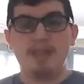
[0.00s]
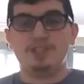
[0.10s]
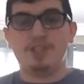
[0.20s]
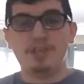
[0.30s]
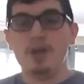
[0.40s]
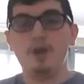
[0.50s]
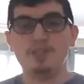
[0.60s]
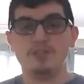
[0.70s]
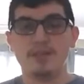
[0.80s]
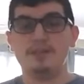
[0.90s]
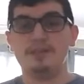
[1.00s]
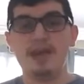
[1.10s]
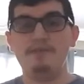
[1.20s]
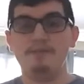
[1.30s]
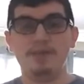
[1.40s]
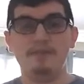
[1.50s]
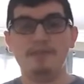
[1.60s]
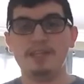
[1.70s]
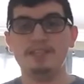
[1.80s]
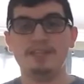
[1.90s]
Chili always made me laugh
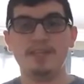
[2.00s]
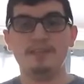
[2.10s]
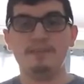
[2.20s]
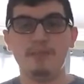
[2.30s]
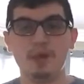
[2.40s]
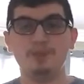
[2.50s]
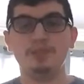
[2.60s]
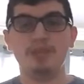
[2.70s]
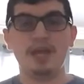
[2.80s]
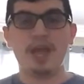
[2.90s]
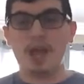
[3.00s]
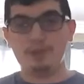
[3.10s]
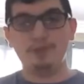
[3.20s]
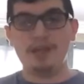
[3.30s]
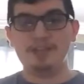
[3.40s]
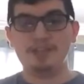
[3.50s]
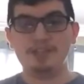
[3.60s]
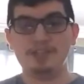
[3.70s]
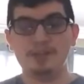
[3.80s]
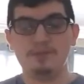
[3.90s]
whenever he said the most outrageous
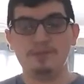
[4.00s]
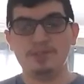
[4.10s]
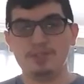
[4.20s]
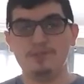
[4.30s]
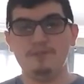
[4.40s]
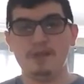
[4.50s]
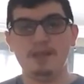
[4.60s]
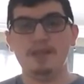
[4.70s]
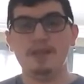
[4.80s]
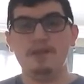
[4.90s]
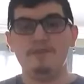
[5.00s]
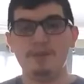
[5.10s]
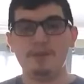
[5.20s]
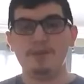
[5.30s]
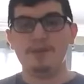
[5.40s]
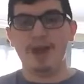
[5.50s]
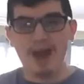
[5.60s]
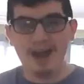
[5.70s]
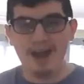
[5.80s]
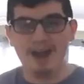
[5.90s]
shit. It was just so funny for me to do ha
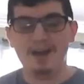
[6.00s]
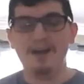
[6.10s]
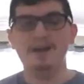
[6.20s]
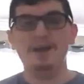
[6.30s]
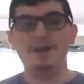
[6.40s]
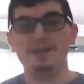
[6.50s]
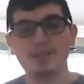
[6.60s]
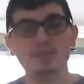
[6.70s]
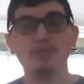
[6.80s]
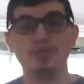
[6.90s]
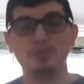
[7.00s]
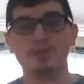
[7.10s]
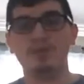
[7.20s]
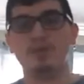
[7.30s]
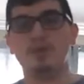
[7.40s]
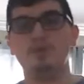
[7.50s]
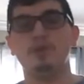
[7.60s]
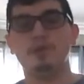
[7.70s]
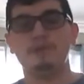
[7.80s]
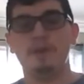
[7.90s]
ha ha. This movie was really good,
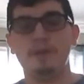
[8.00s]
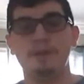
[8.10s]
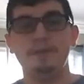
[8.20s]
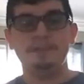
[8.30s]
really funny.